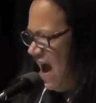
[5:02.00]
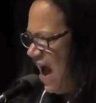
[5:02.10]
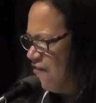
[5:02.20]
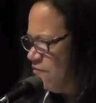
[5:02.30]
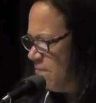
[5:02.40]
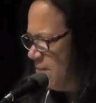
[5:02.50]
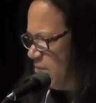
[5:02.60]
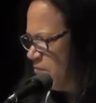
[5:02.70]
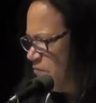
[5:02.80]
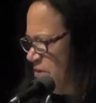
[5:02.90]
I
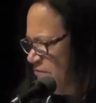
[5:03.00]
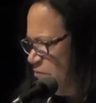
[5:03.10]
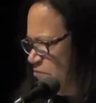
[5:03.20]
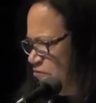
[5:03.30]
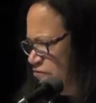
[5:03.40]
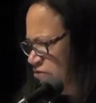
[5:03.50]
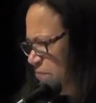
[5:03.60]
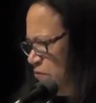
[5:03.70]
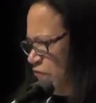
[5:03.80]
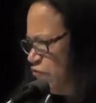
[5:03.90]
remember when River Rouge
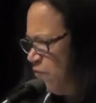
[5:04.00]
moved